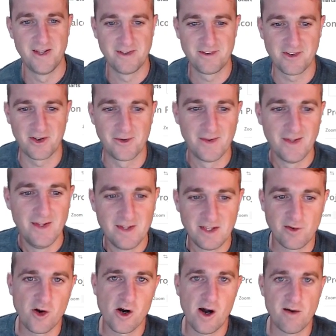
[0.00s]
So
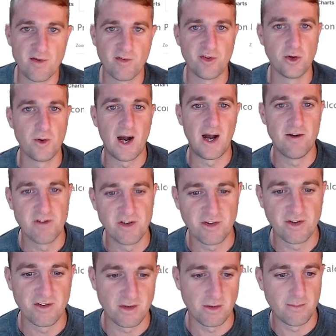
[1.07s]
you've got to have a few high
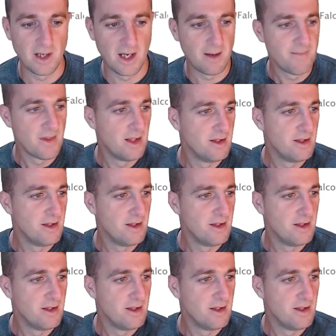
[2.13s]
riskers in there.